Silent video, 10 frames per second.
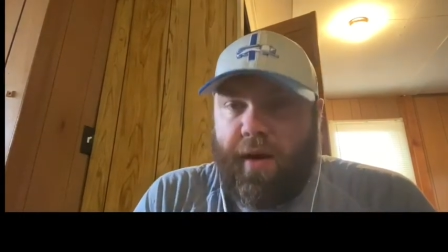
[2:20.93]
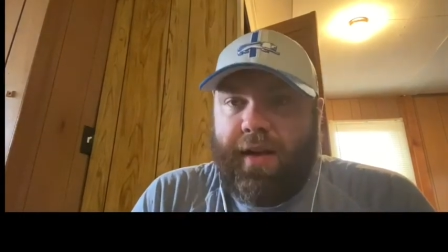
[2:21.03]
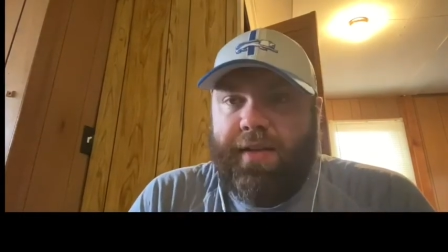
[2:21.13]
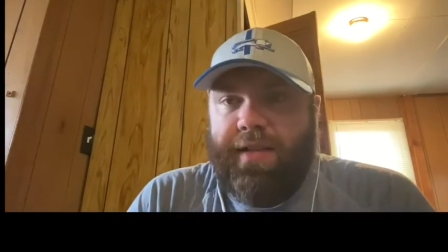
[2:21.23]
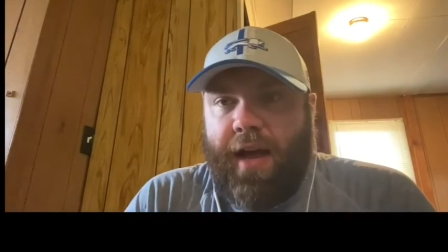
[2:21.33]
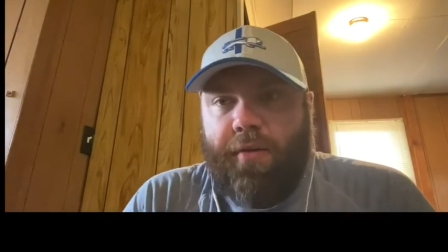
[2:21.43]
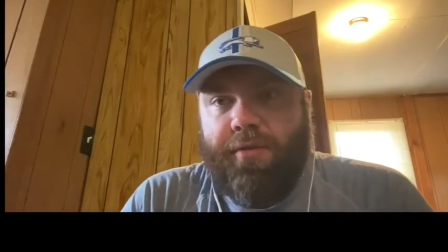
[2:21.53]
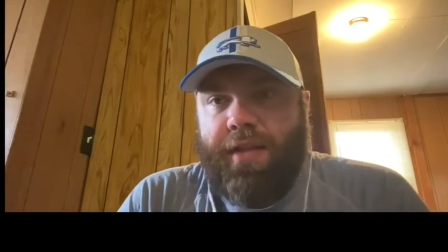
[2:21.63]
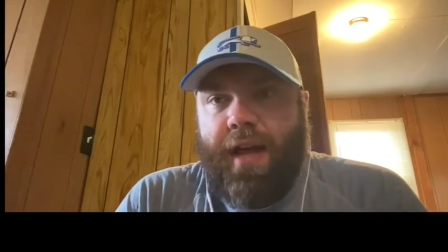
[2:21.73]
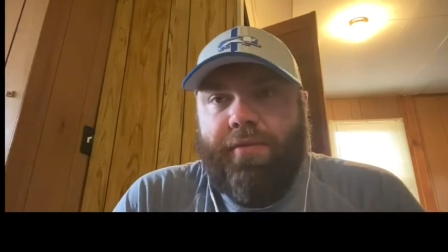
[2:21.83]
attack
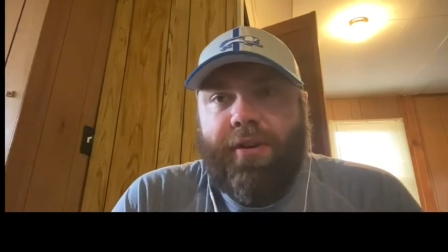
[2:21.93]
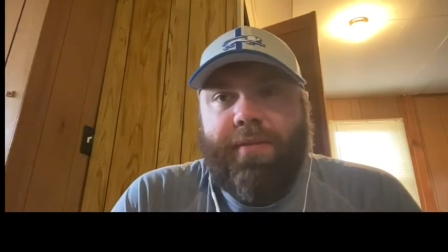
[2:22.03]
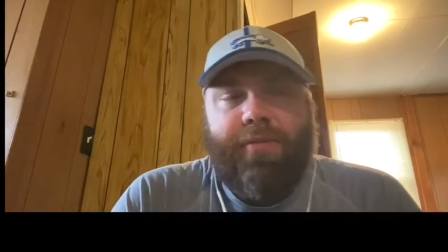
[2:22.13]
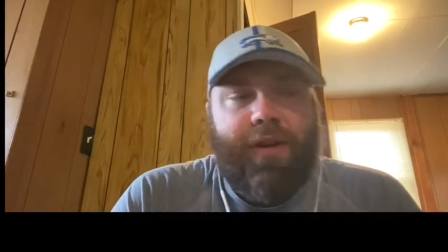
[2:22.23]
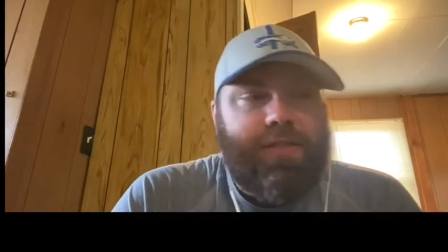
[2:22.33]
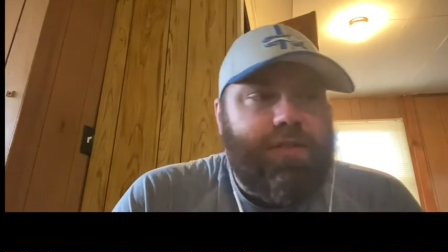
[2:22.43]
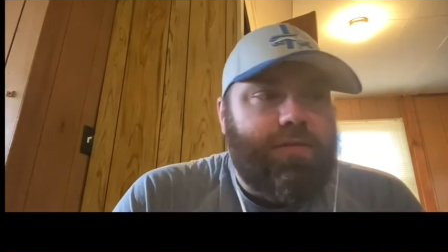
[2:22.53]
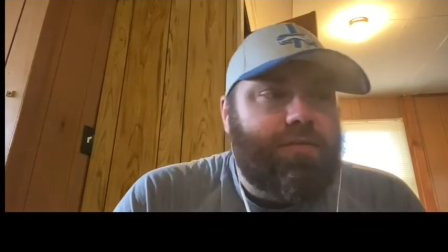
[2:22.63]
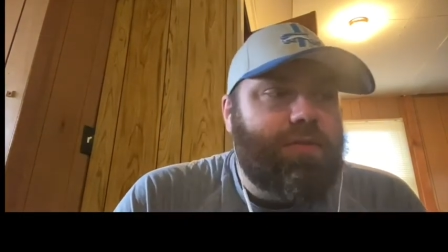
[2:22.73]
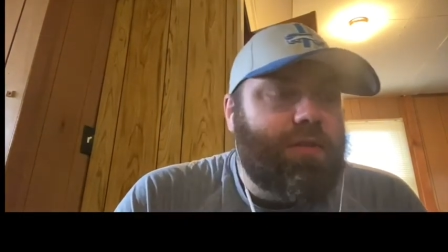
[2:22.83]
was not very
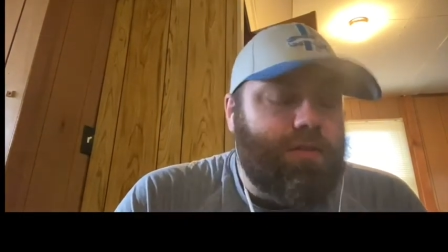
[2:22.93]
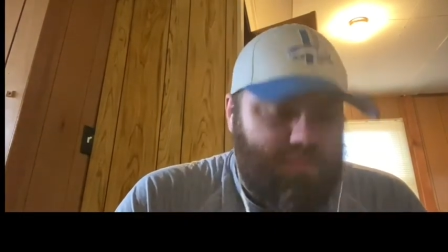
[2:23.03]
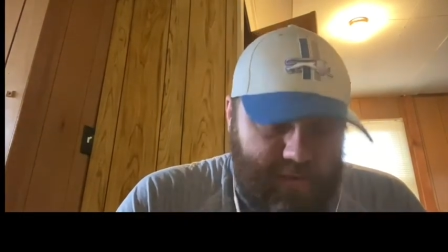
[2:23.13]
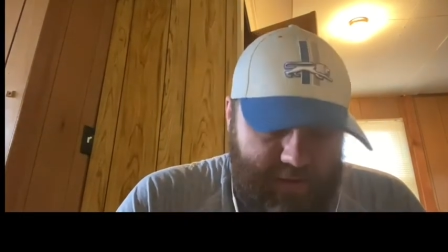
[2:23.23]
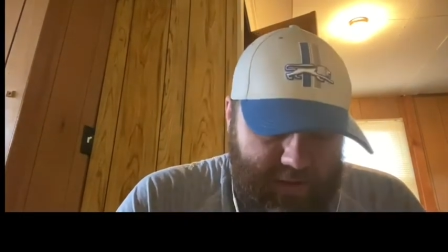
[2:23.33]
impressive with